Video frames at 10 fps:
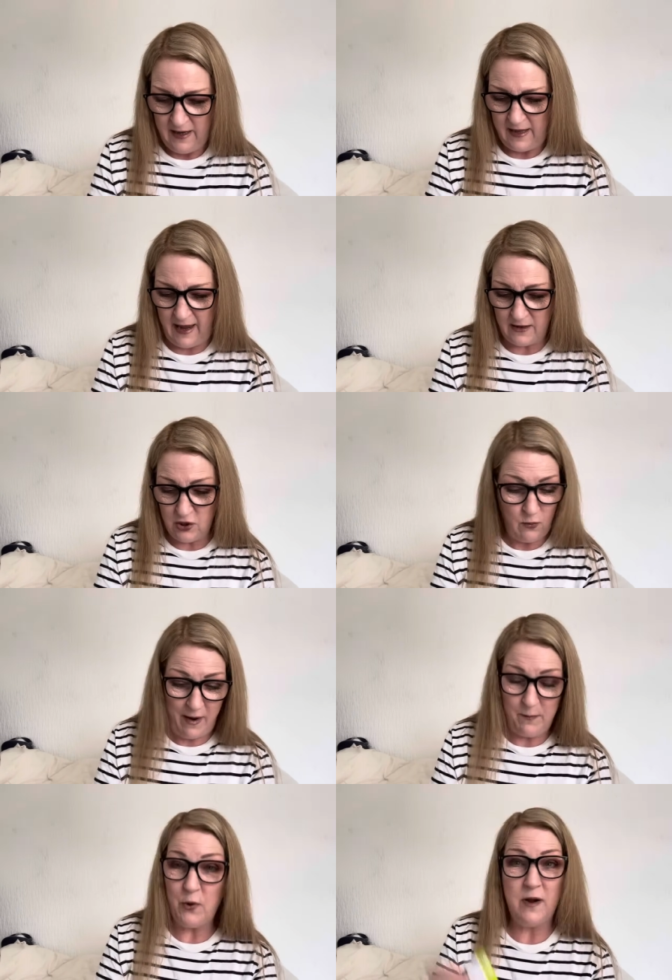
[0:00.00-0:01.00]
Yeah, I don't know why
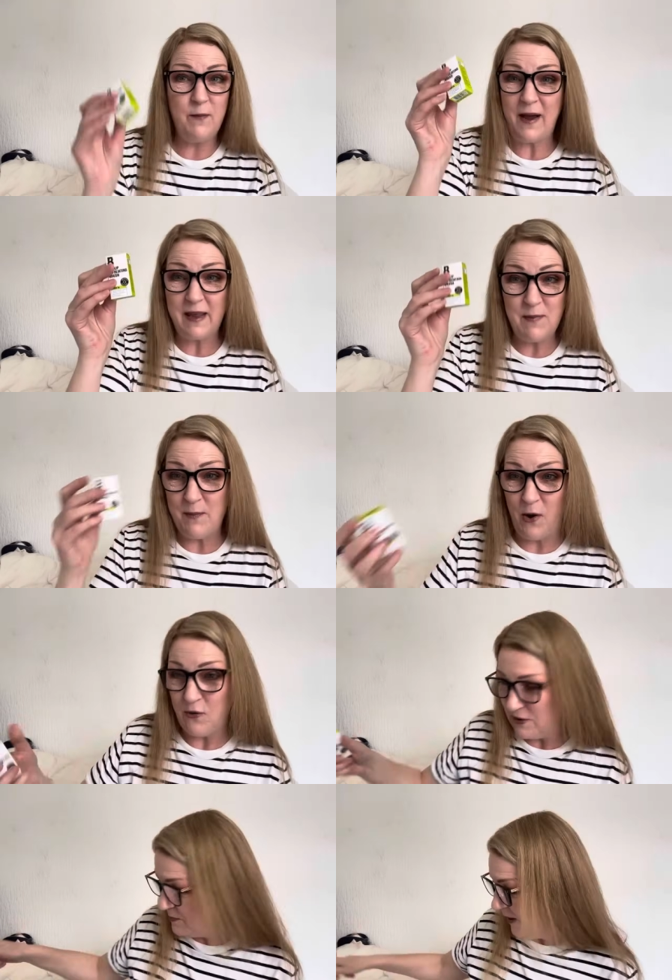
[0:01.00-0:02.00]
I'm putting it back in my
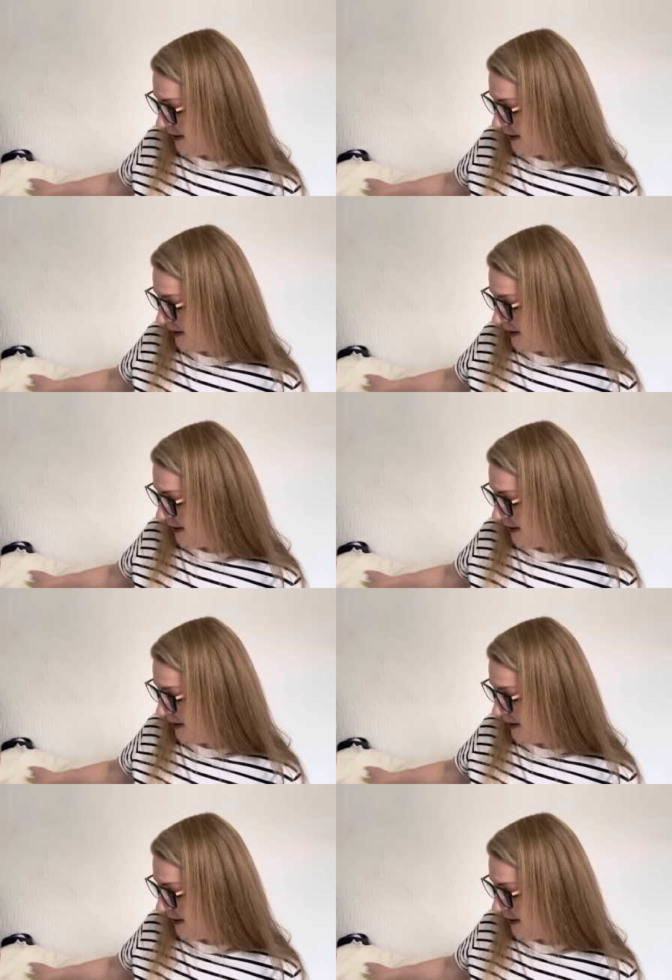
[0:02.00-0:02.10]
box, but